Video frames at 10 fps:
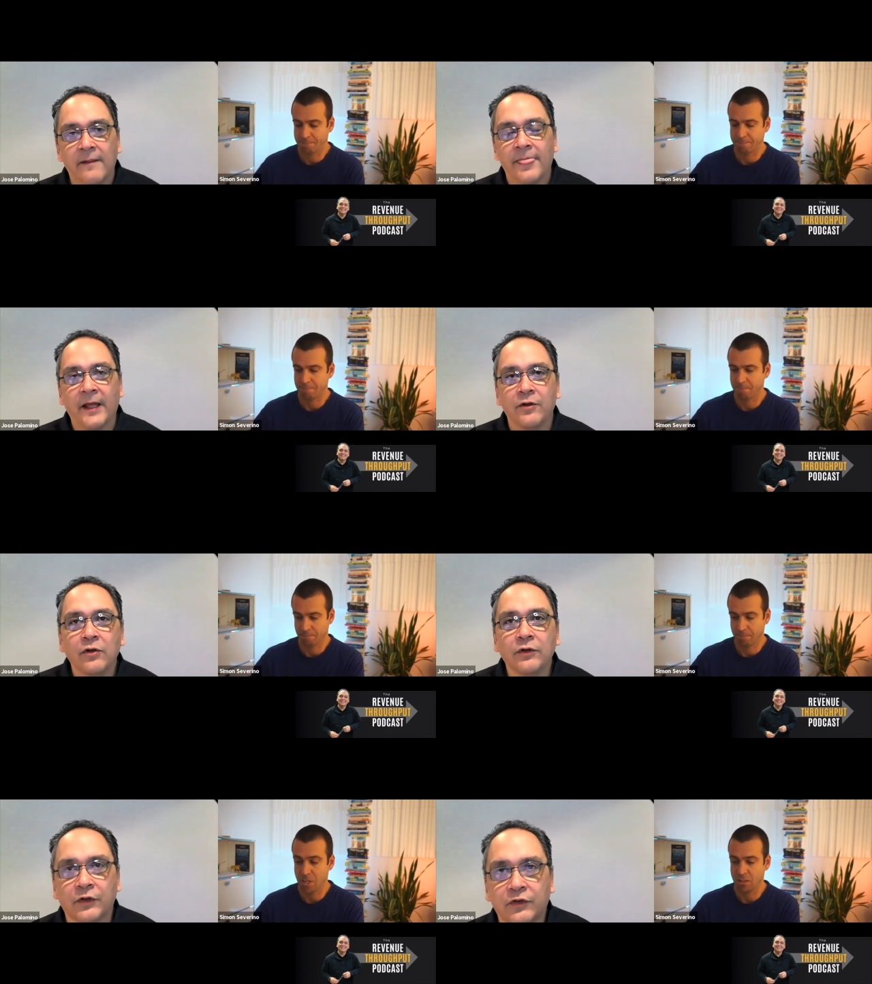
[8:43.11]
Speaker 1: Now you
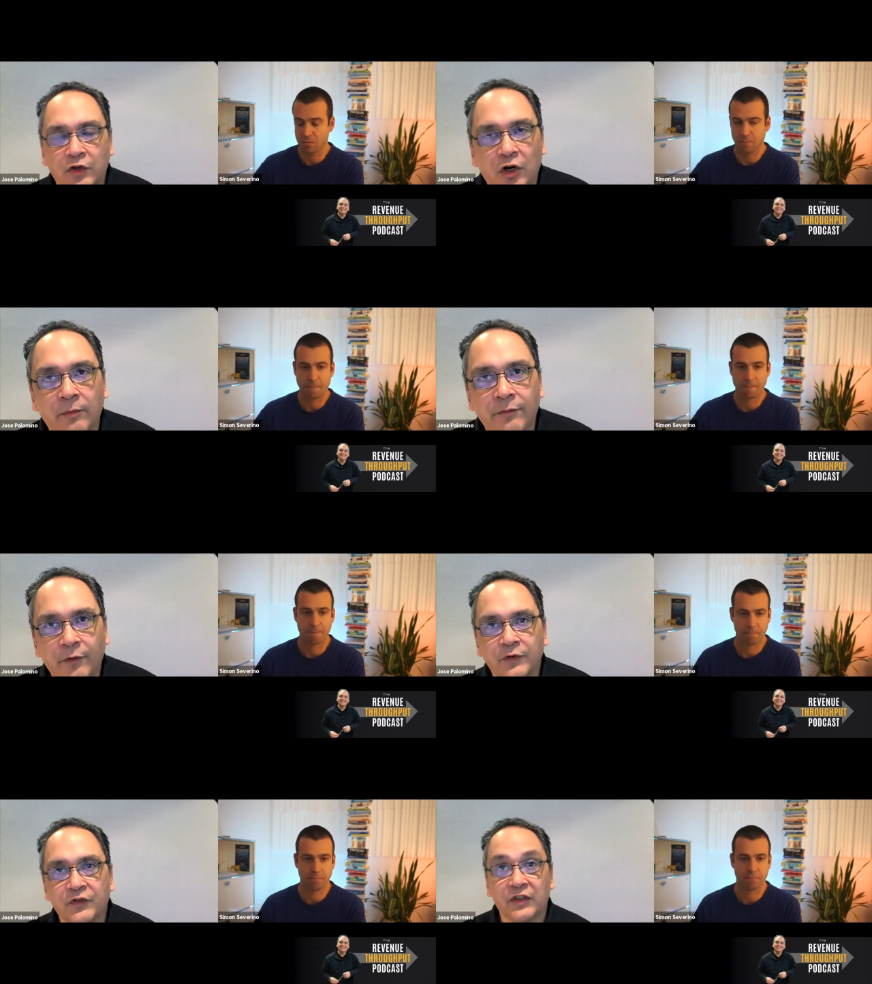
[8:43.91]
use a term for
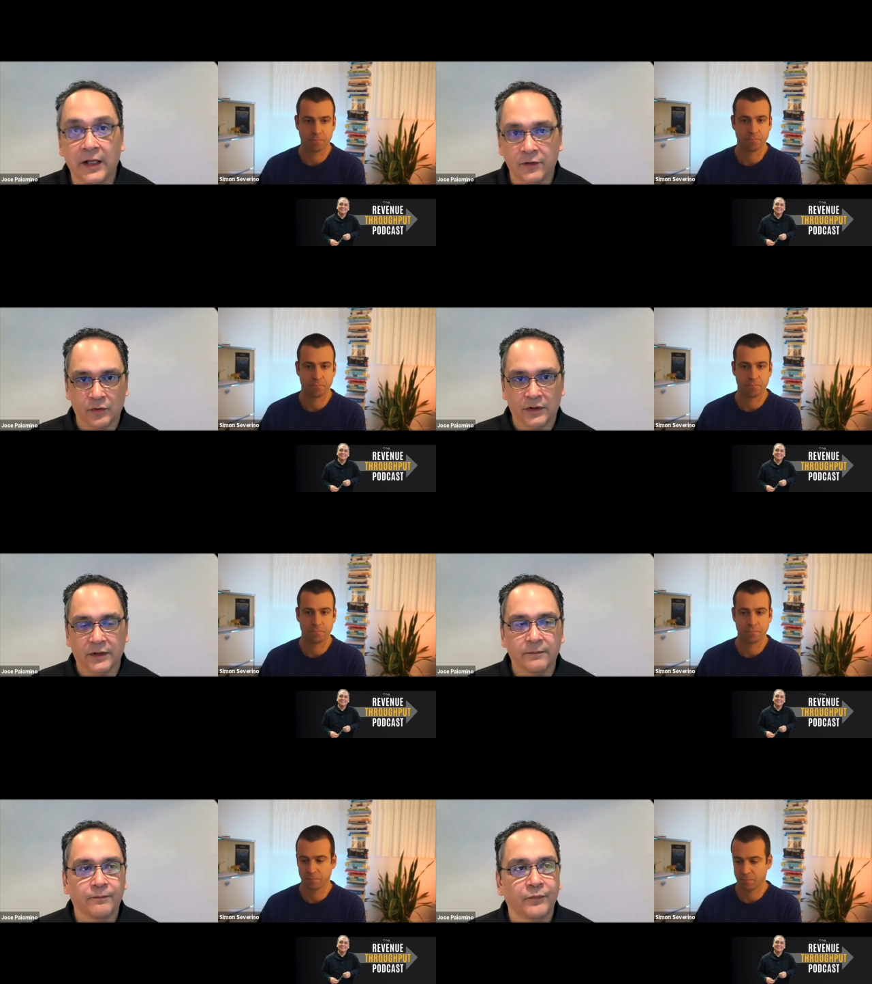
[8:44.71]

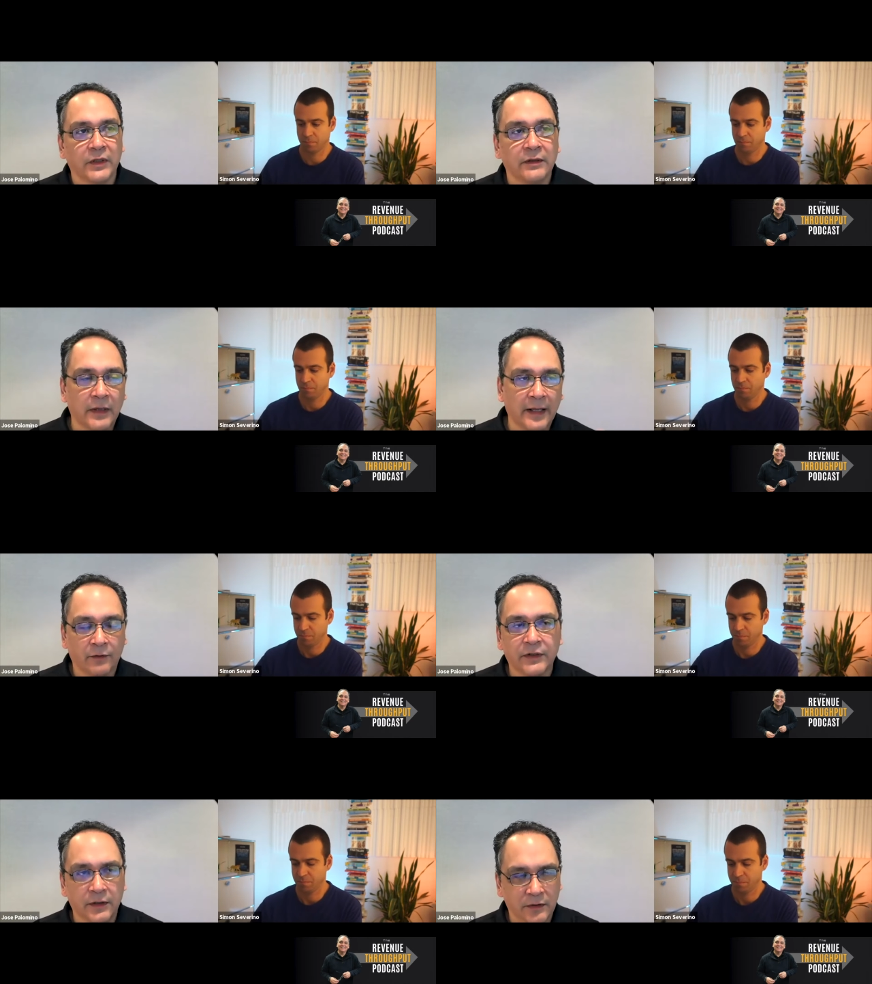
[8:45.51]
scheduling. It, I don't
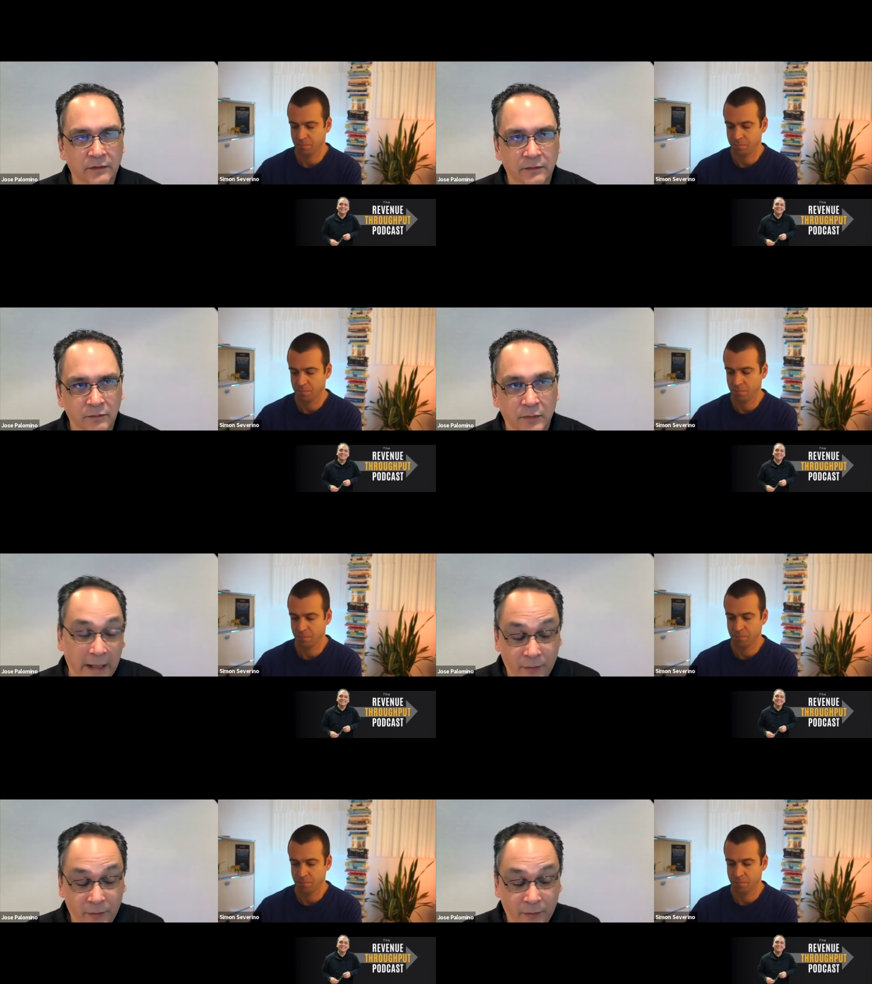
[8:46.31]
think, I